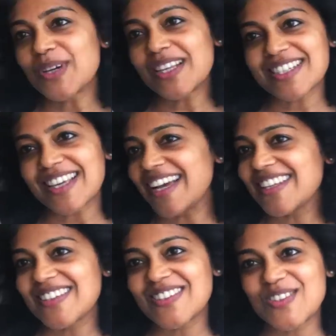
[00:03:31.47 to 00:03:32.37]
but
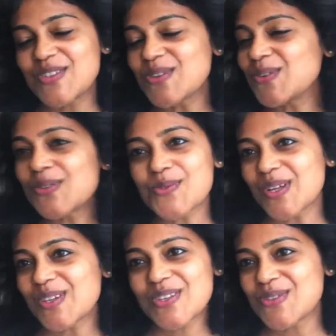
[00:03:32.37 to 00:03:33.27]
I don't
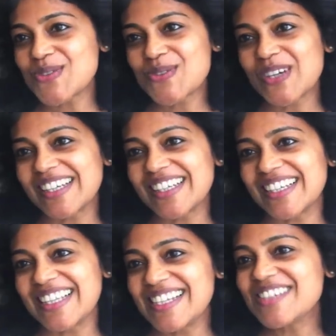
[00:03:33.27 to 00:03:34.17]
want to
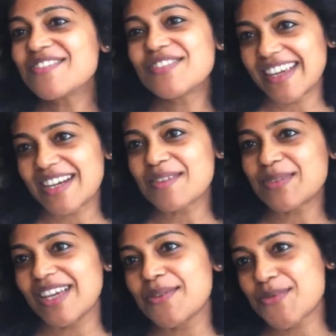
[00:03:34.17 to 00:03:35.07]
live there,
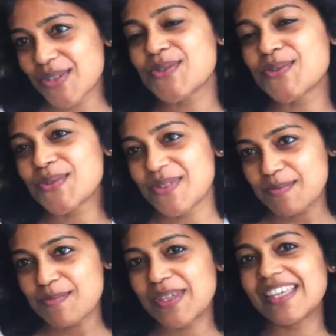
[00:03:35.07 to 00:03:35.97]
but I want to
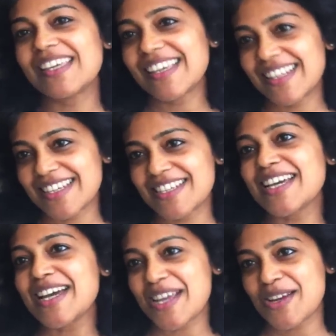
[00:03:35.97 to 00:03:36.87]
be in
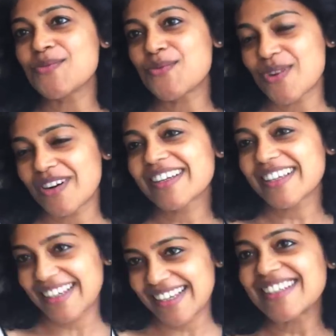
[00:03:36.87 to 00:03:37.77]
India and work
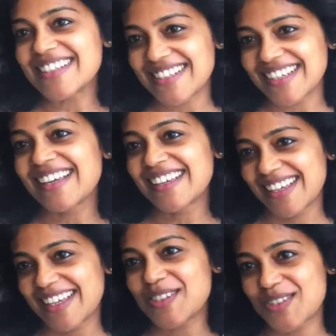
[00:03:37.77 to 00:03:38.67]
in India,
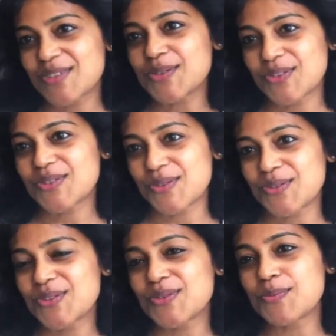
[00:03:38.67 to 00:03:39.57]
and
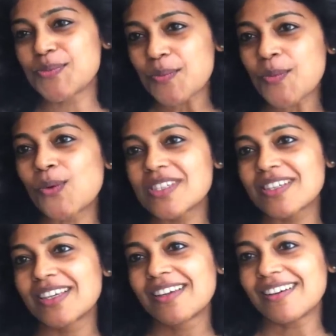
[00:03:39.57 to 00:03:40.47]
to
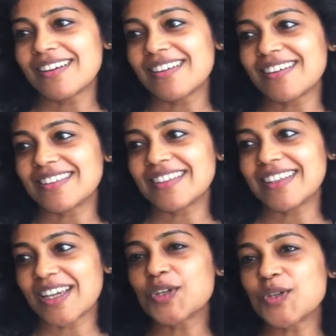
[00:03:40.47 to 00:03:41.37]
promote
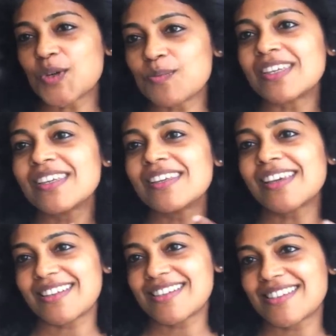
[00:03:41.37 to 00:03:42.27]
the
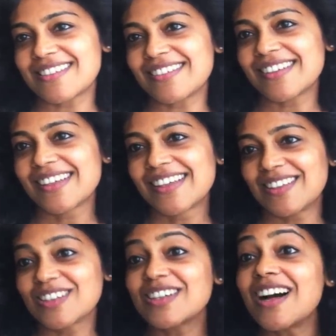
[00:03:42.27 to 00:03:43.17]
economy and
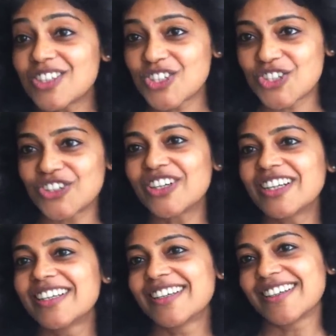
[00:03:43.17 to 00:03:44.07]
the culture